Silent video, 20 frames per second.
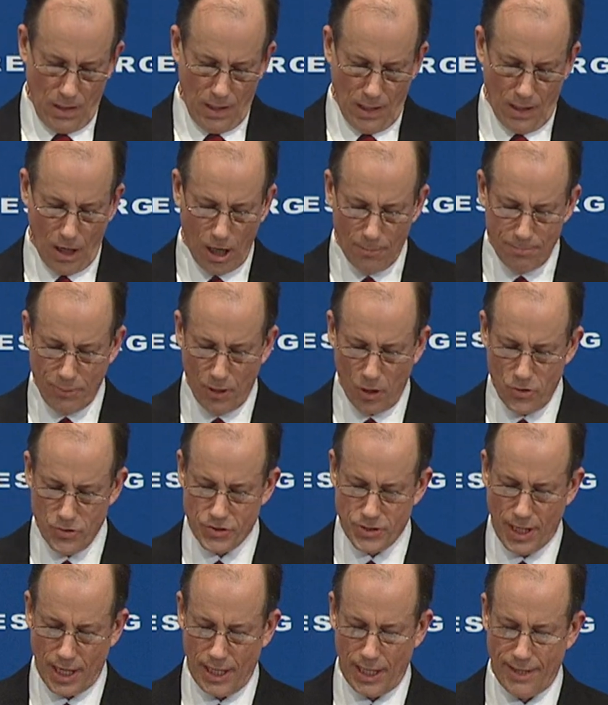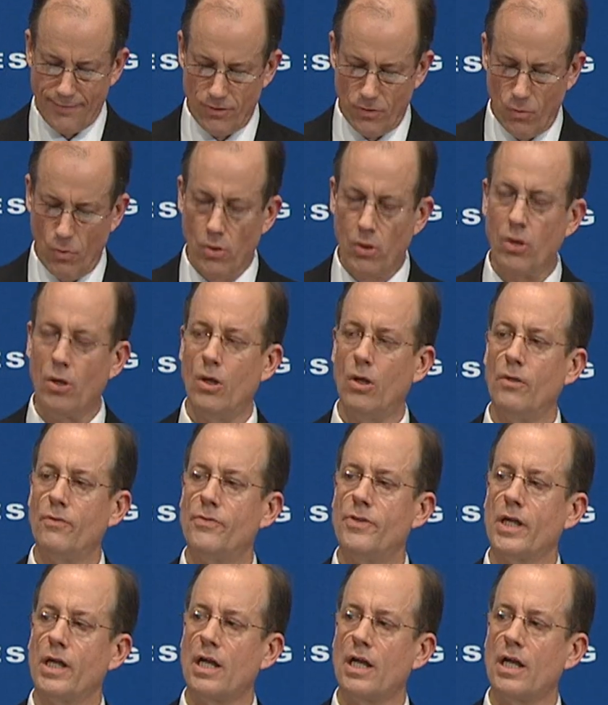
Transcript: In our post 9 11 world, the